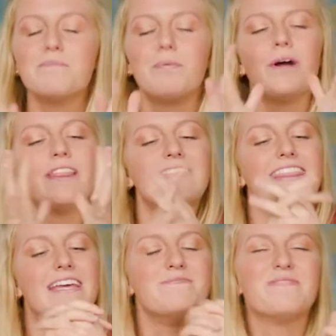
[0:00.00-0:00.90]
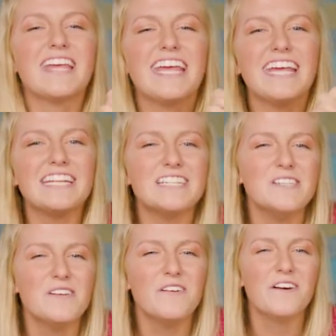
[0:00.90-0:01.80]
Put them in
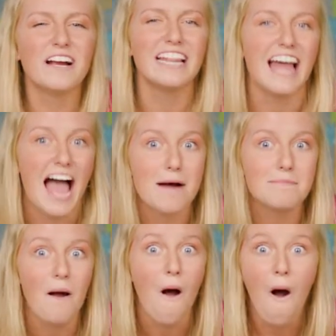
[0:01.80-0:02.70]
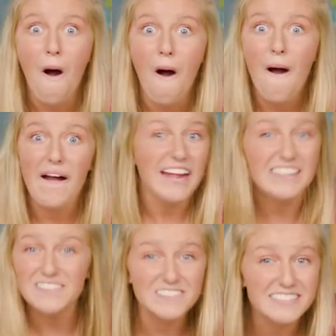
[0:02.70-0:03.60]
your lap.
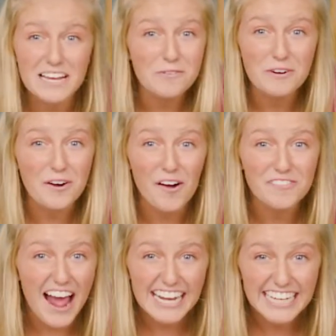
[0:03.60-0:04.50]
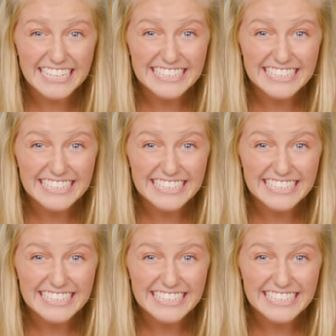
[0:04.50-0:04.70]
It looks like we're all ready.